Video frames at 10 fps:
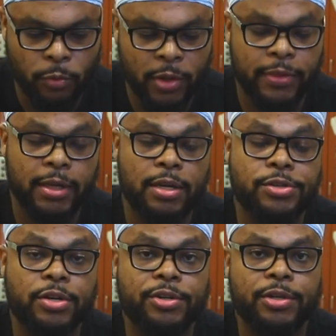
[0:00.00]
with the
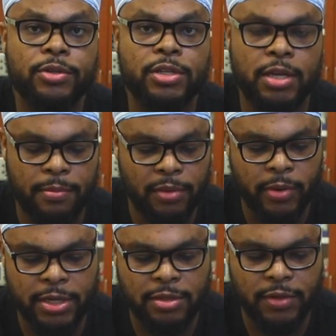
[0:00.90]
surgical team, the
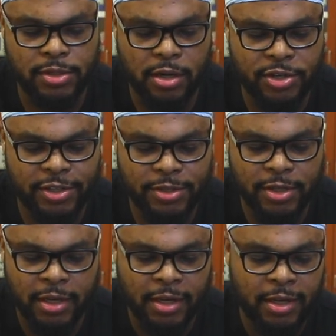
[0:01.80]
rest of the
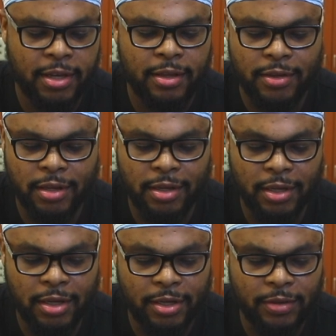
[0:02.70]
surgeons,
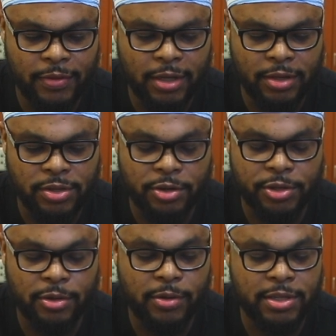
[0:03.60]
the, the
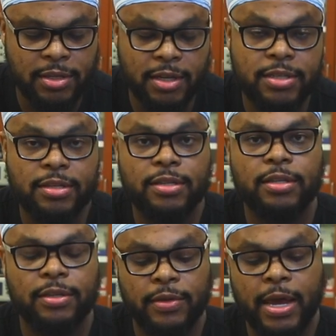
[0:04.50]
surgical
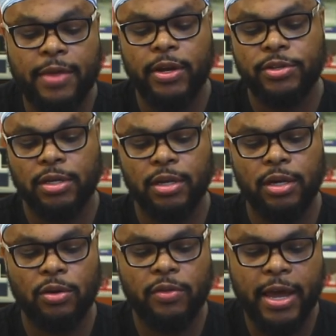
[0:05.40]
assists, that there's a
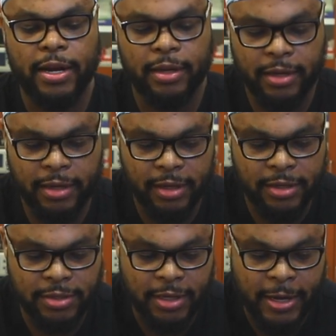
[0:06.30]
needle that
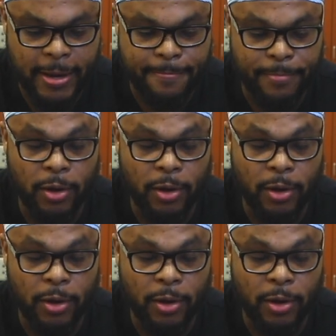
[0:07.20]
is um,